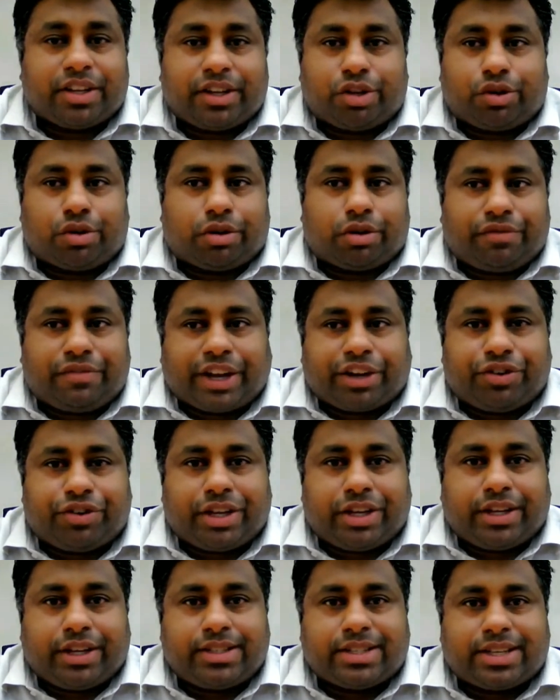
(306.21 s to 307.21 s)
You know, in
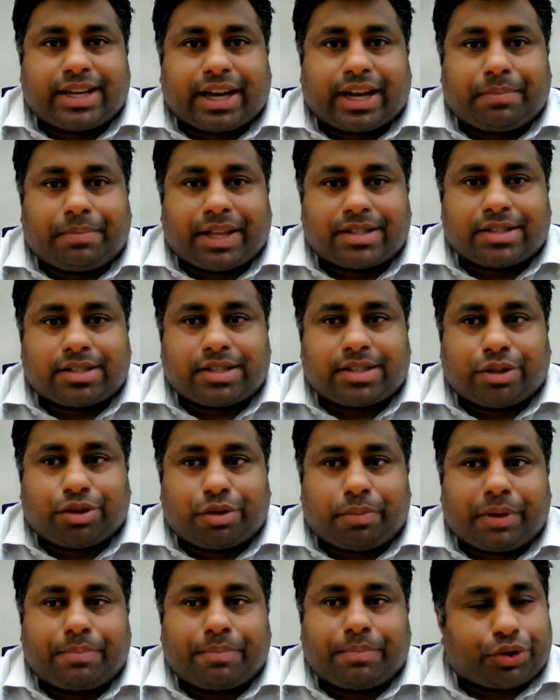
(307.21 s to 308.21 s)
factories, cut plastic
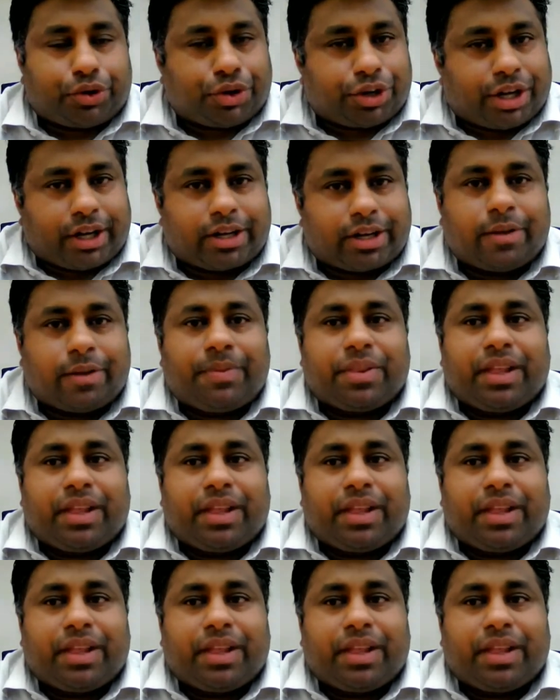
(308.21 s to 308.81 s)
to make products.